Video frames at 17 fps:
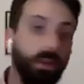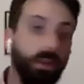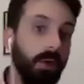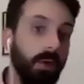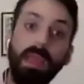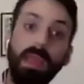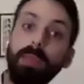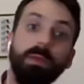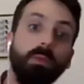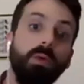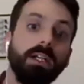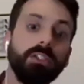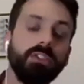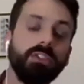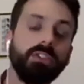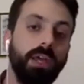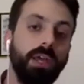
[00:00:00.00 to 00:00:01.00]
you know, maybe it
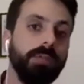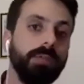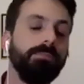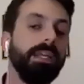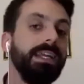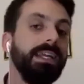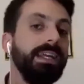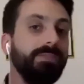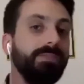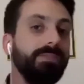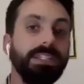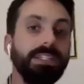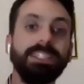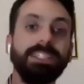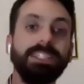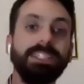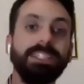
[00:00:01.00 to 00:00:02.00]
works great, but if it's a
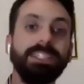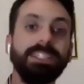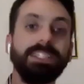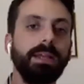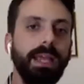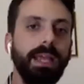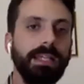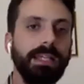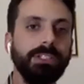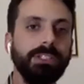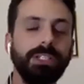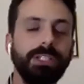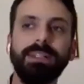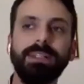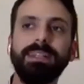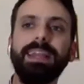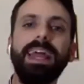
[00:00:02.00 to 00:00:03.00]
new
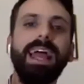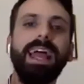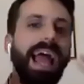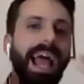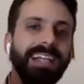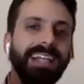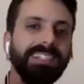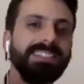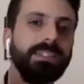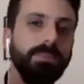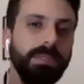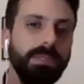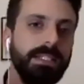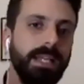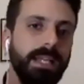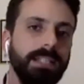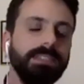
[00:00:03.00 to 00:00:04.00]
application, there has to
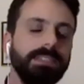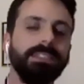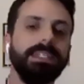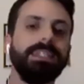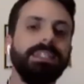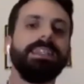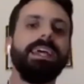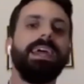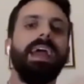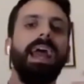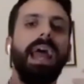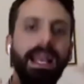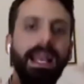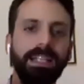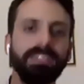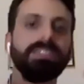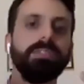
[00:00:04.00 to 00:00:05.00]
be testing, there
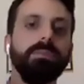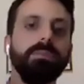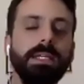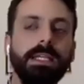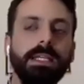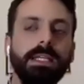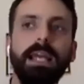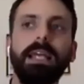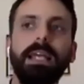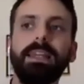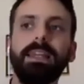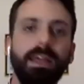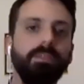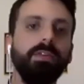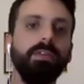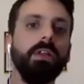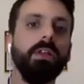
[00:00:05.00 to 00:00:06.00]
has to be a
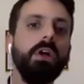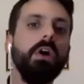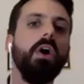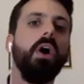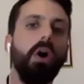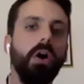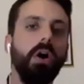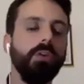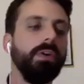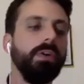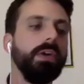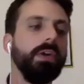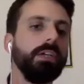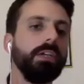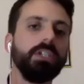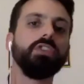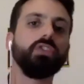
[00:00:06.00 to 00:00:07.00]
level of
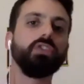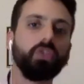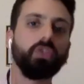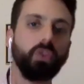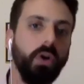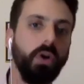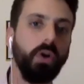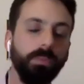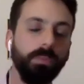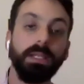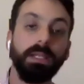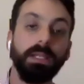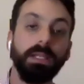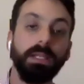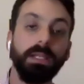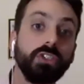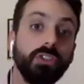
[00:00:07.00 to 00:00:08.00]
control because we
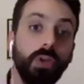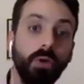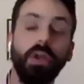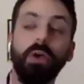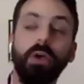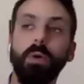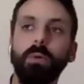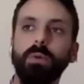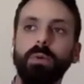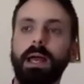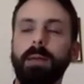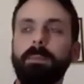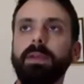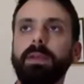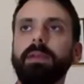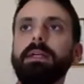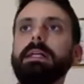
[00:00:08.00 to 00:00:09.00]
just don't know what will
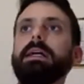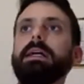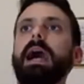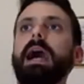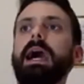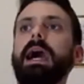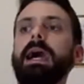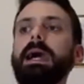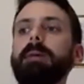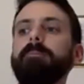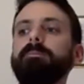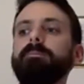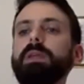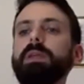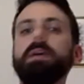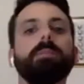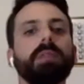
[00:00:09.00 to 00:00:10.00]
happen. Um,
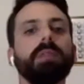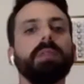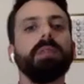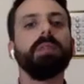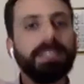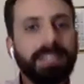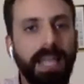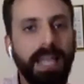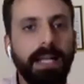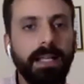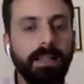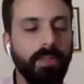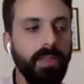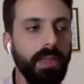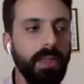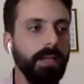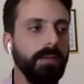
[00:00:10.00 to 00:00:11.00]
the
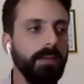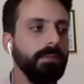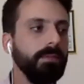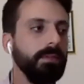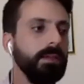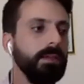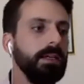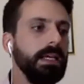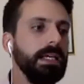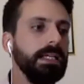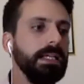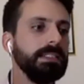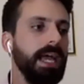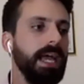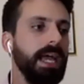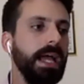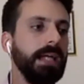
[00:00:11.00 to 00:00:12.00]
second thing
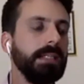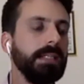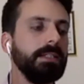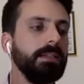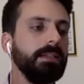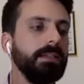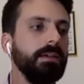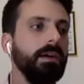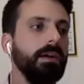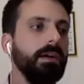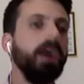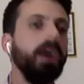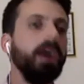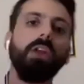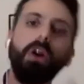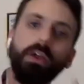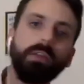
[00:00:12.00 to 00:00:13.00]
is that
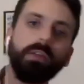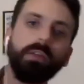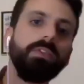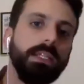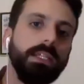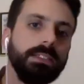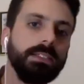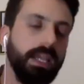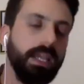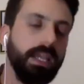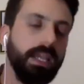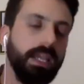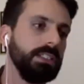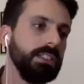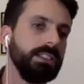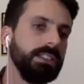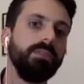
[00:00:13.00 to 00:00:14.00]
a lot of these
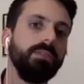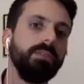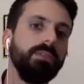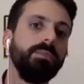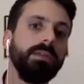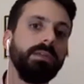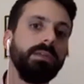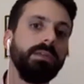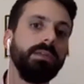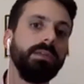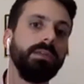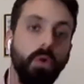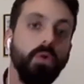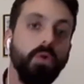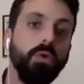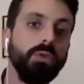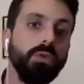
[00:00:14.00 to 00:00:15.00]
technologies that have been
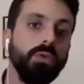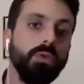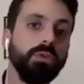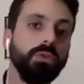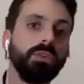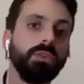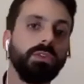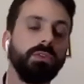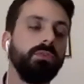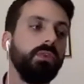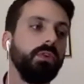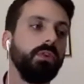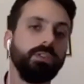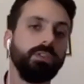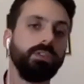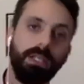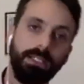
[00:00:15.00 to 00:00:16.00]
proposed
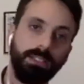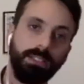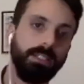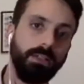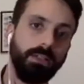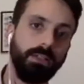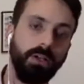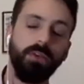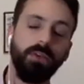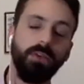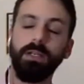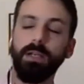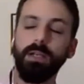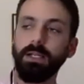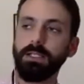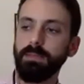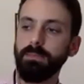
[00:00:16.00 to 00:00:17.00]
for addressing the COVID
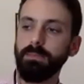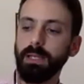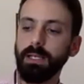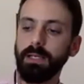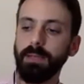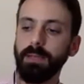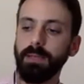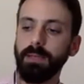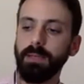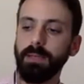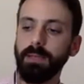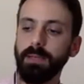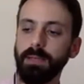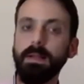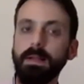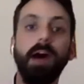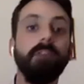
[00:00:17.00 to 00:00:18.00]
19 pandemic
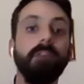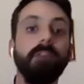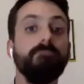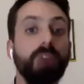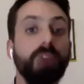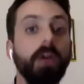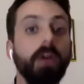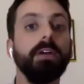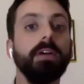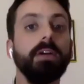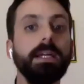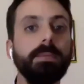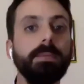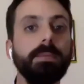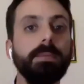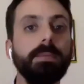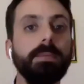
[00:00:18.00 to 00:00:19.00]
are very
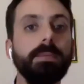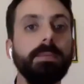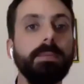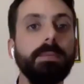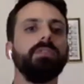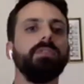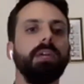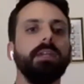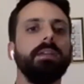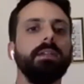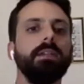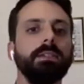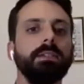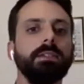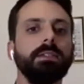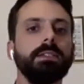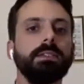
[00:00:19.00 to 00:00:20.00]
powerful
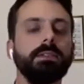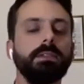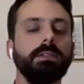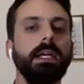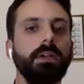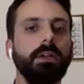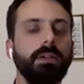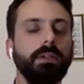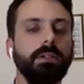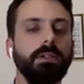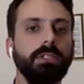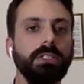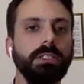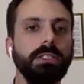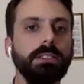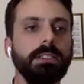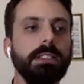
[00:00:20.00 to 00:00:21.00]
surveillance
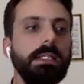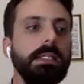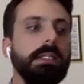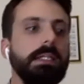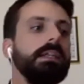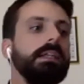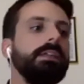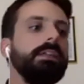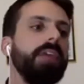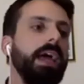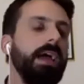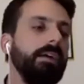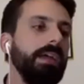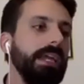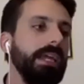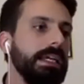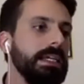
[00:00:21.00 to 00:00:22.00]
technologies.
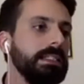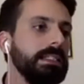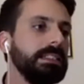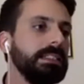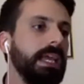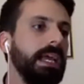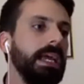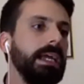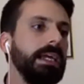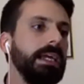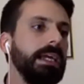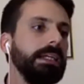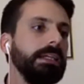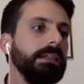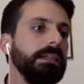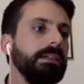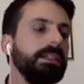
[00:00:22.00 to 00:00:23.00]
There is
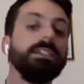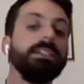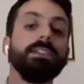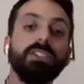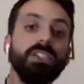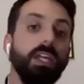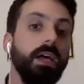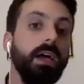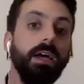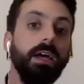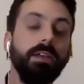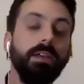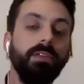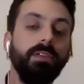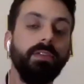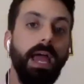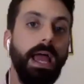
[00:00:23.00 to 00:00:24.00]
a
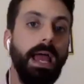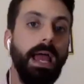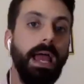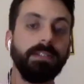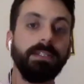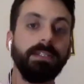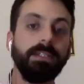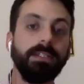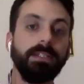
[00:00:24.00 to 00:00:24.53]
concern that